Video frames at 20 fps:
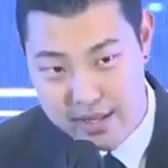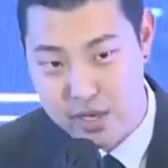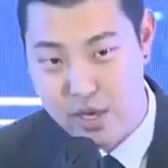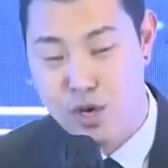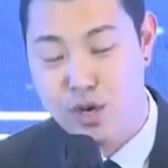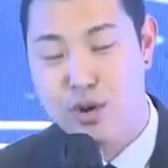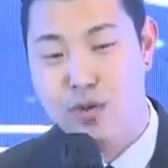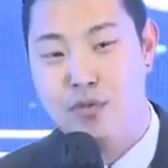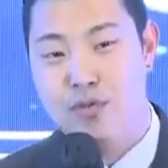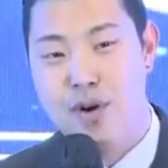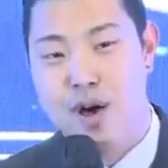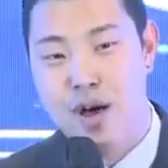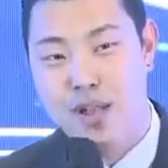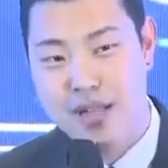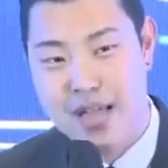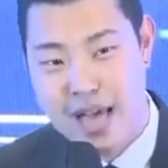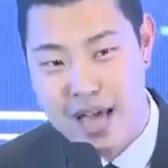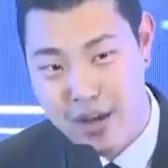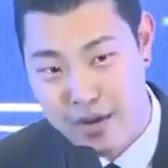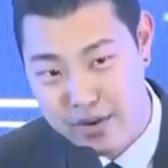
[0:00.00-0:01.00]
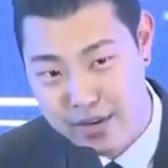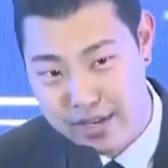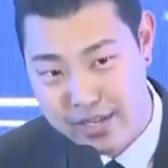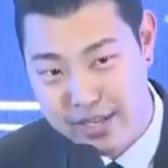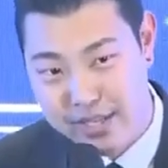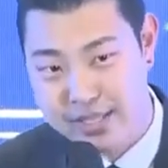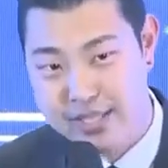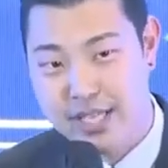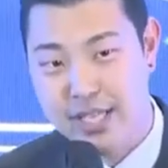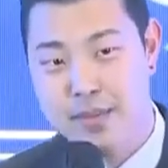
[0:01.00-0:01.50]
They're going to fall out.
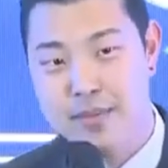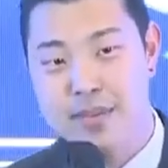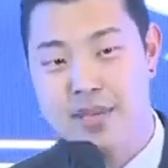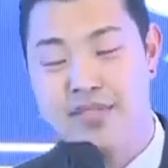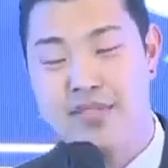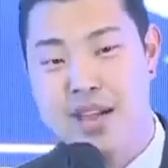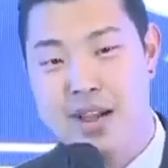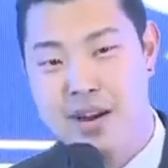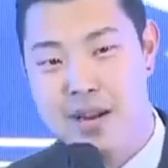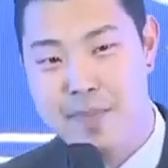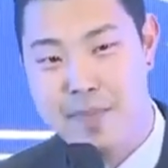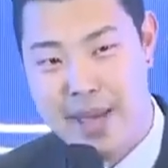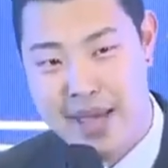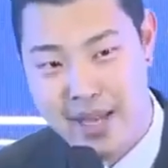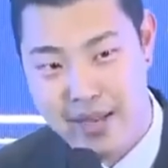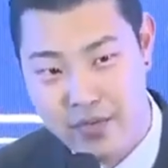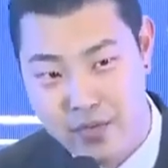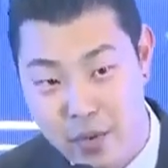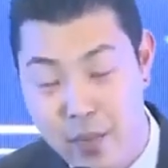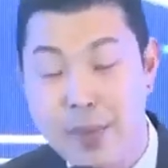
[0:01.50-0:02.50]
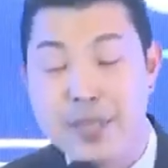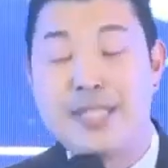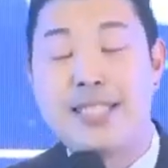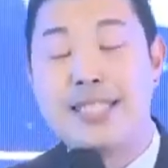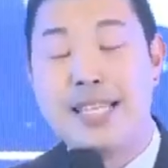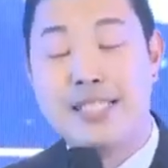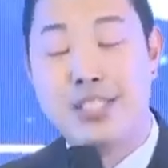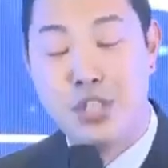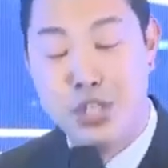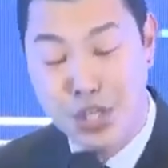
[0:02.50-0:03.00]
It's going to be very painful. But
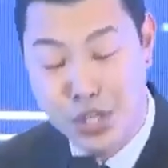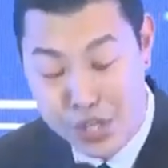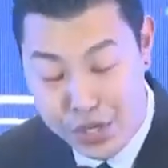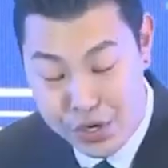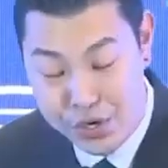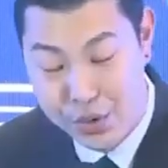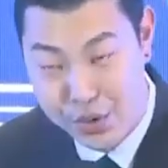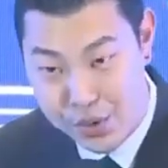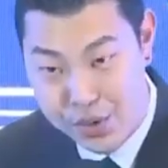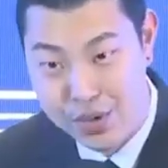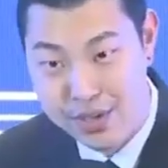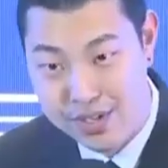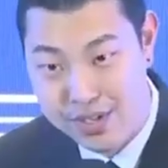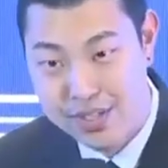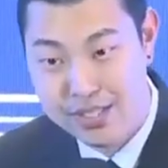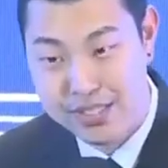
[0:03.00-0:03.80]
since you